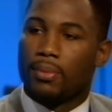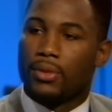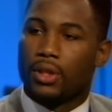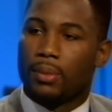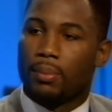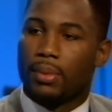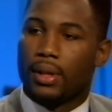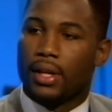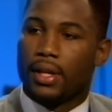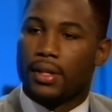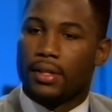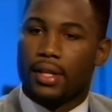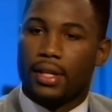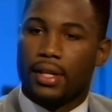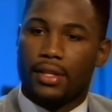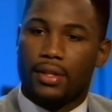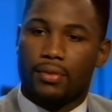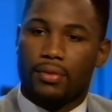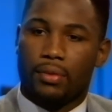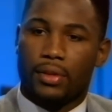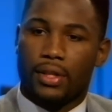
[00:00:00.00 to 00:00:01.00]
to because
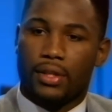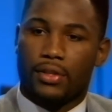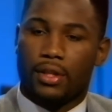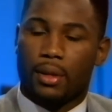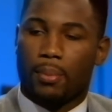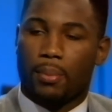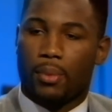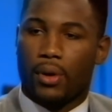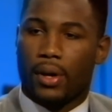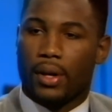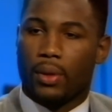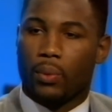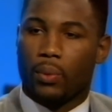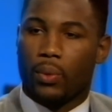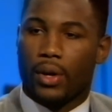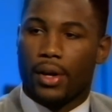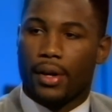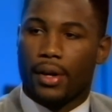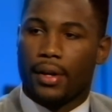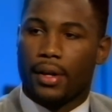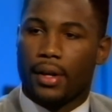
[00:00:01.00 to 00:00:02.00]
he's reached a point
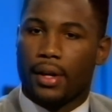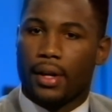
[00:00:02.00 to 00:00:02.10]
where